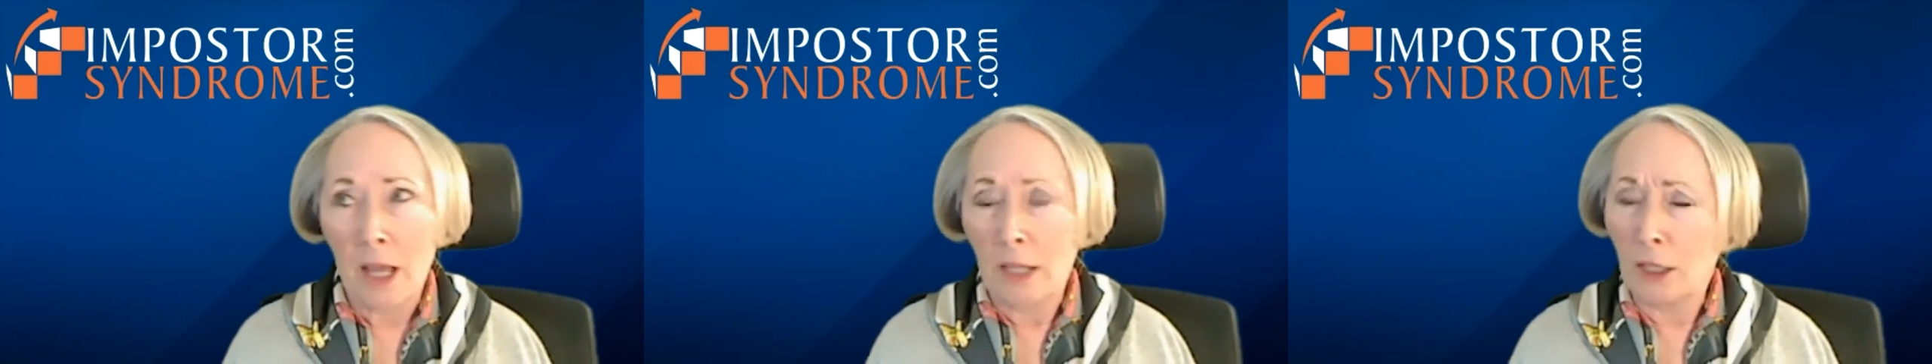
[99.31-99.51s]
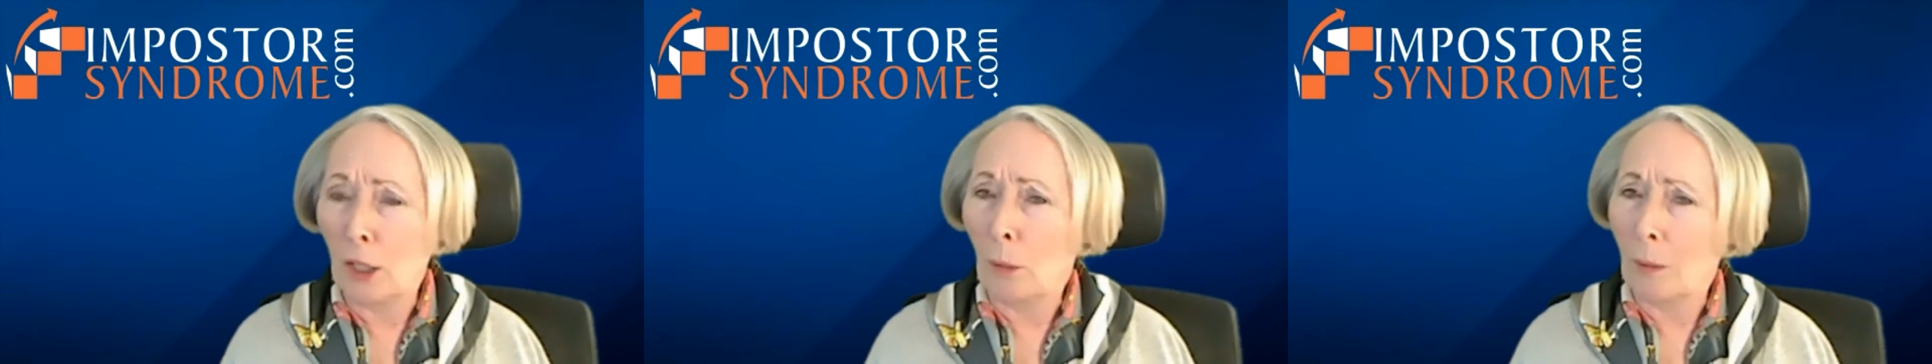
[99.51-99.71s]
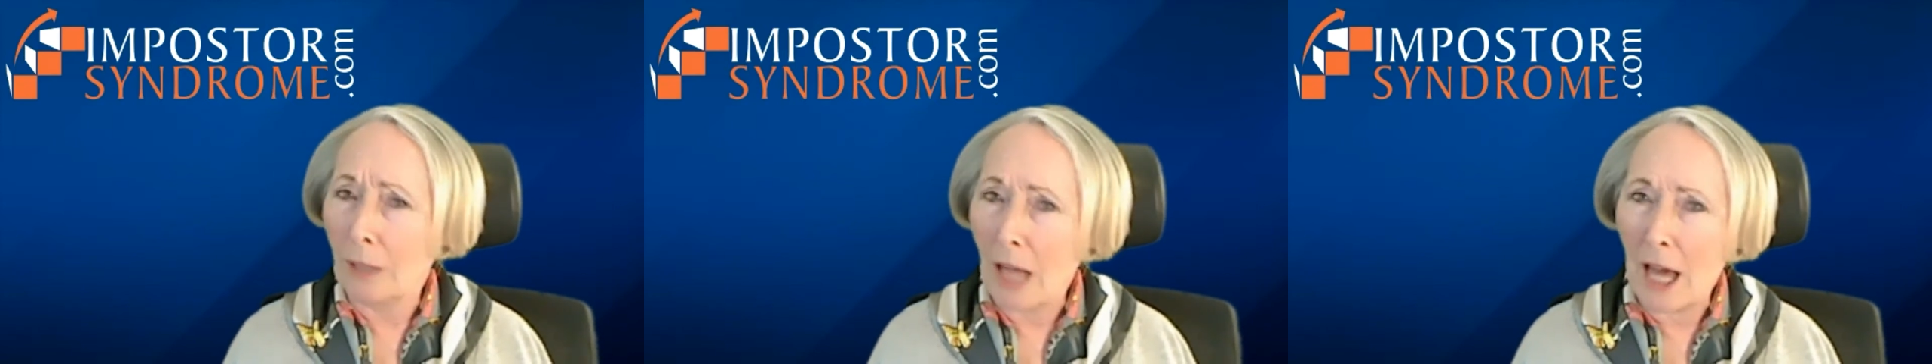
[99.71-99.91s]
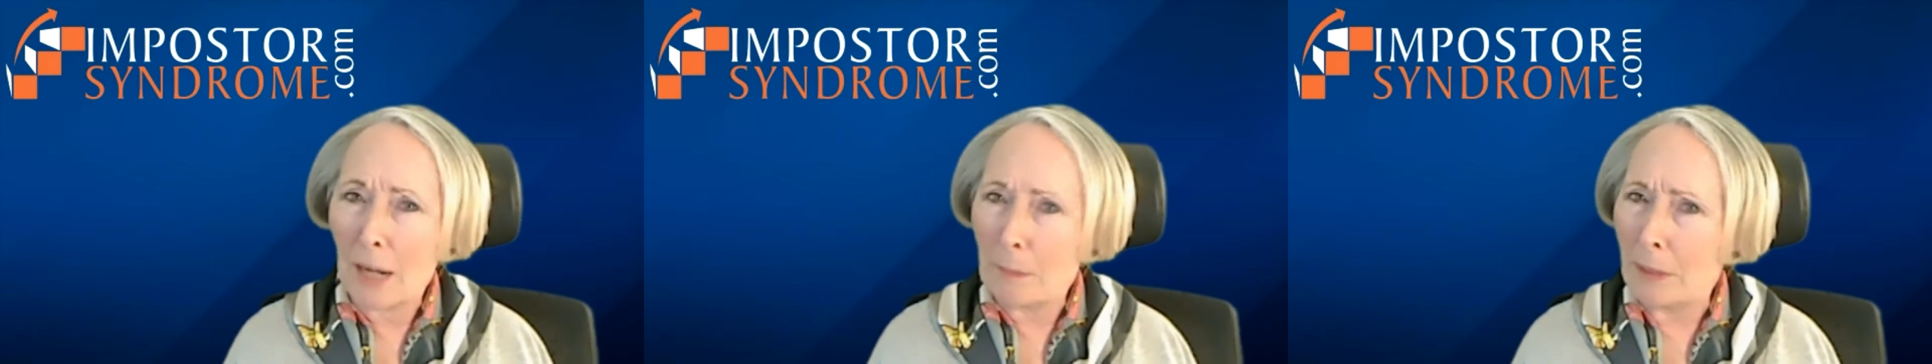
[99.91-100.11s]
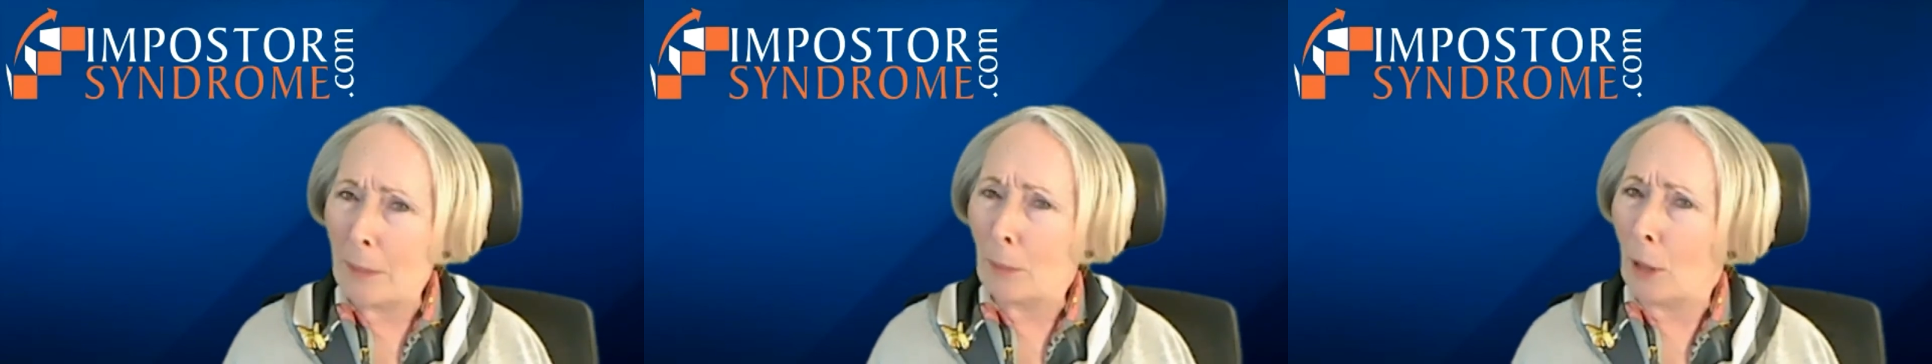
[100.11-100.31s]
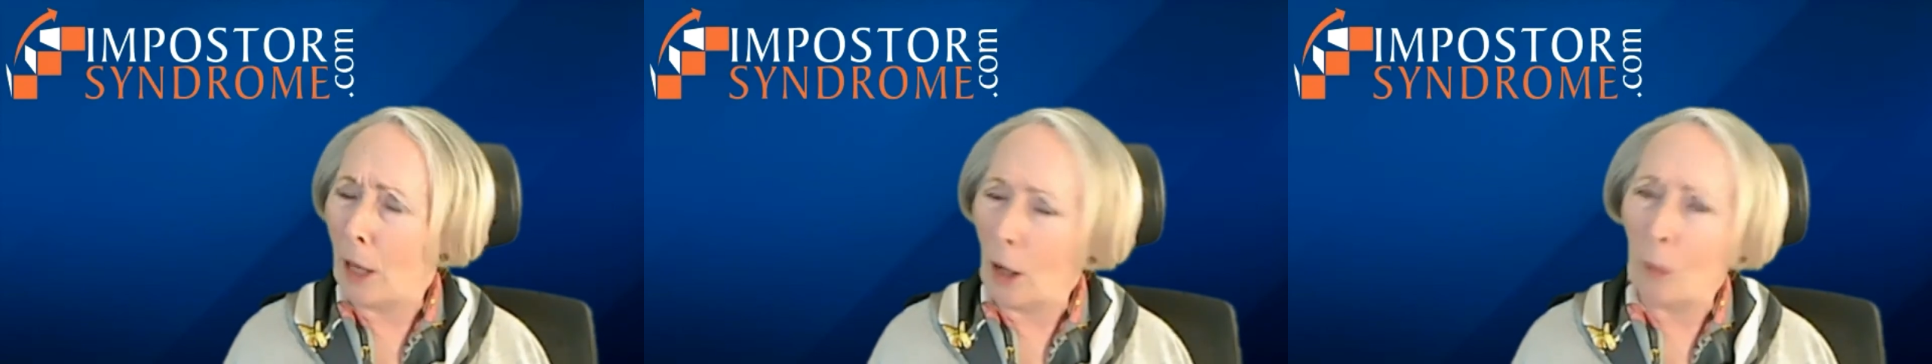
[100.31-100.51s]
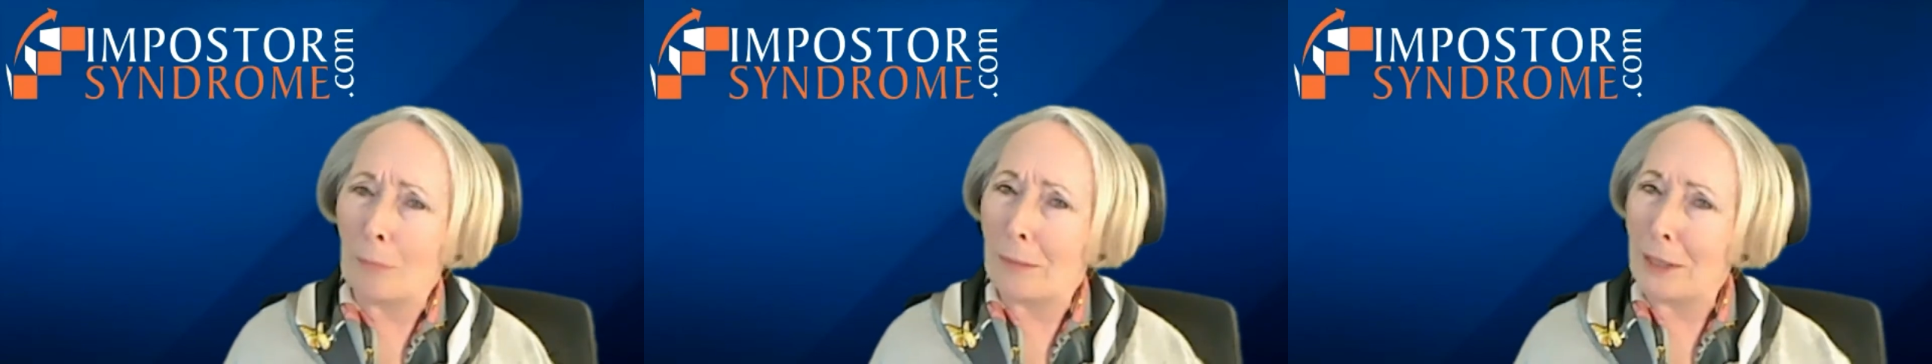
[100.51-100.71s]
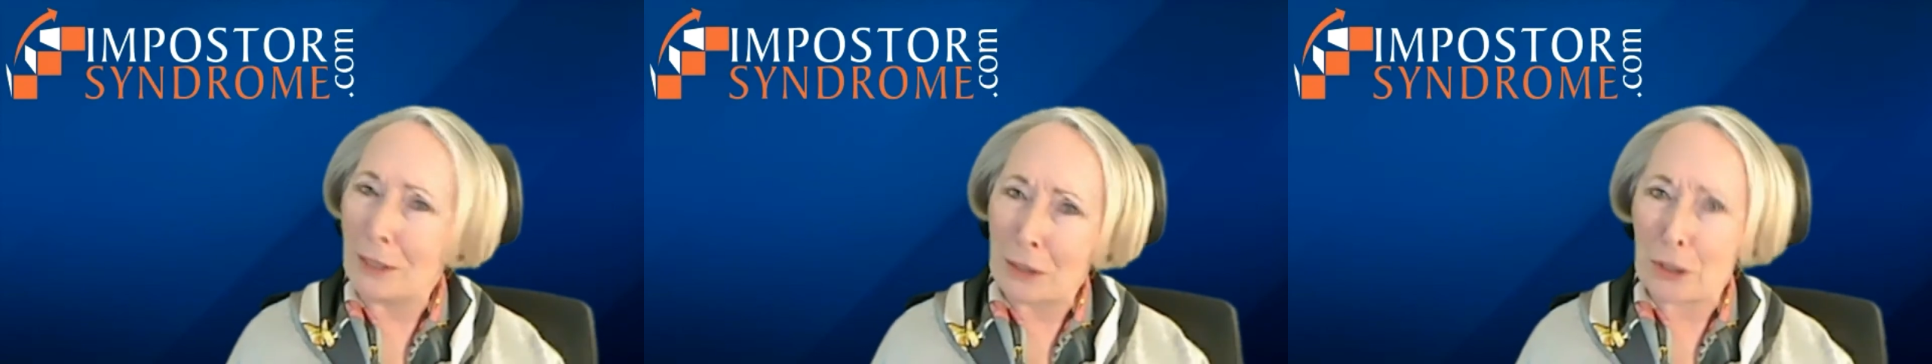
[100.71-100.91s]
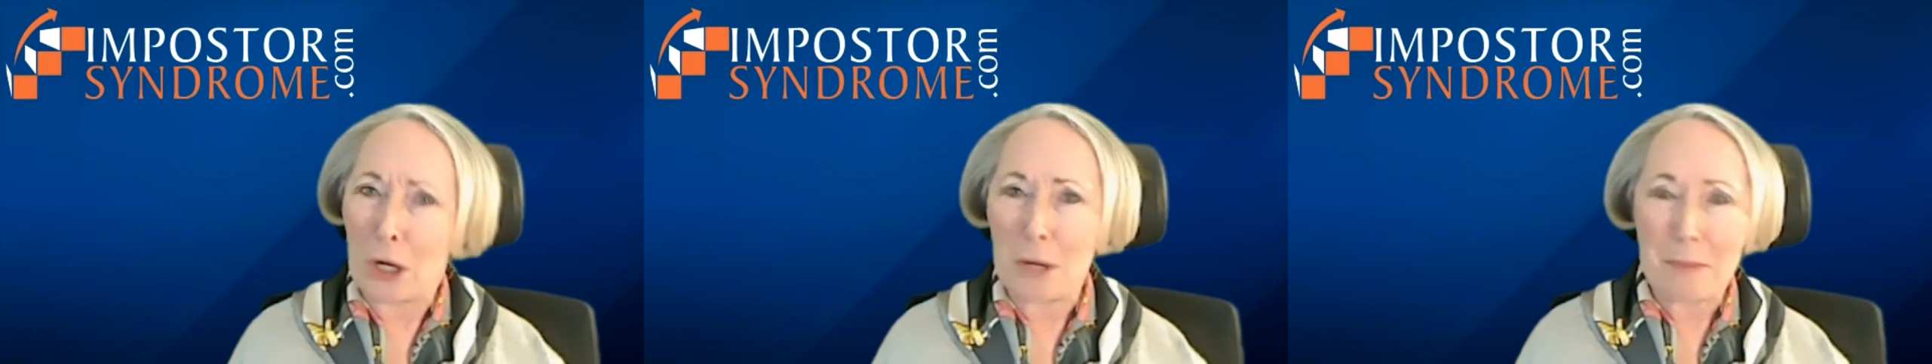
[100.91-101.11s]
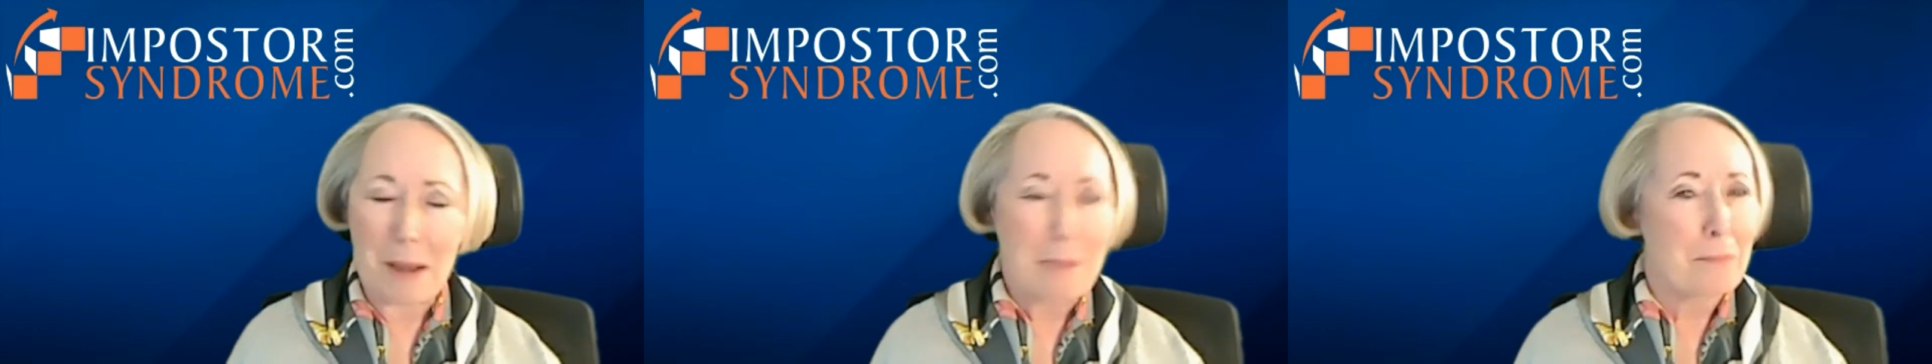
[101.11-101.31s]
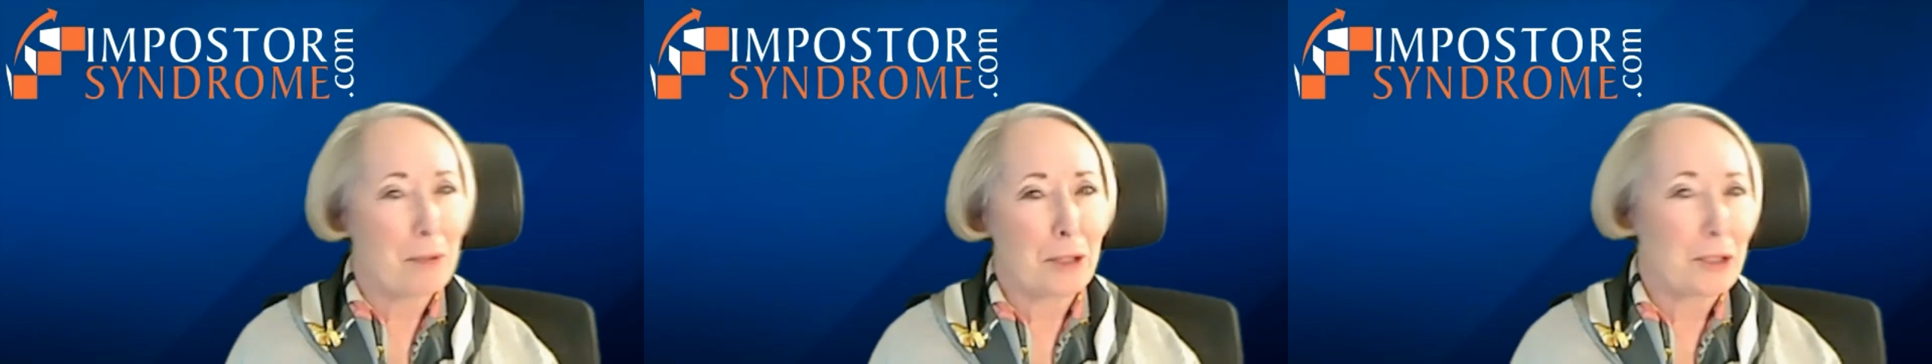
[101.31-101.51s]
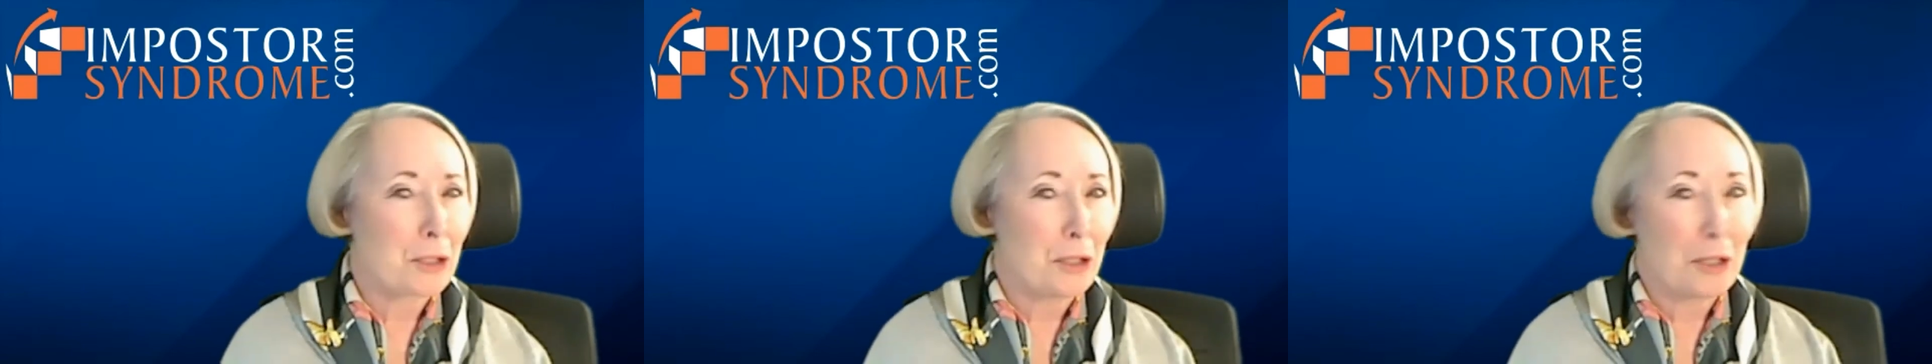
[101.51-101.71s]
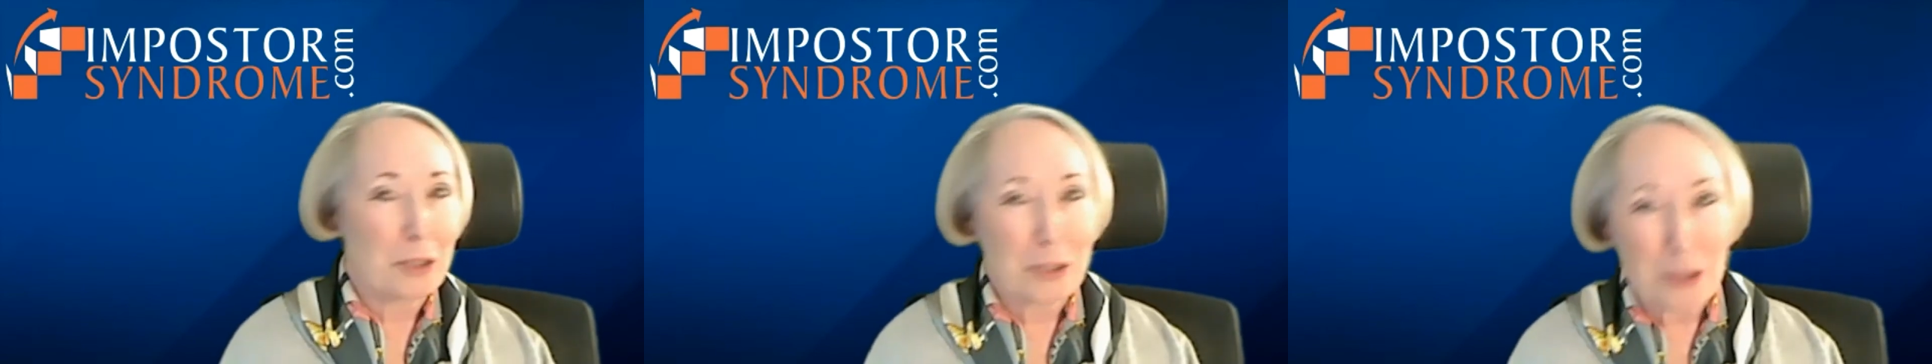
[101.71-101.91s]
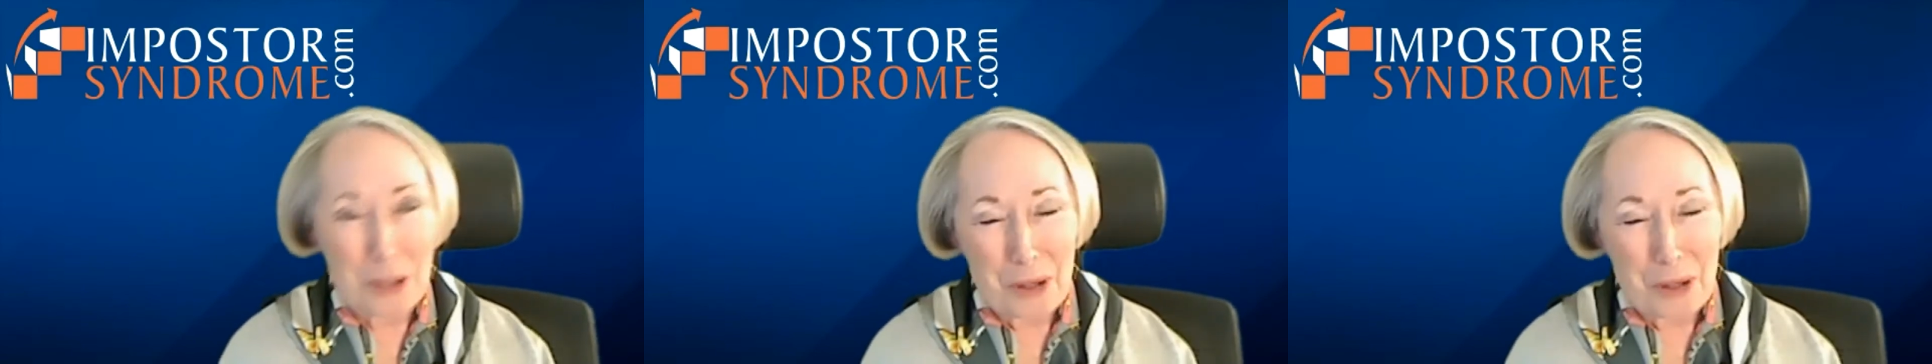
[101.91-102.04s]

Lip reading: A lot of people helped me start my business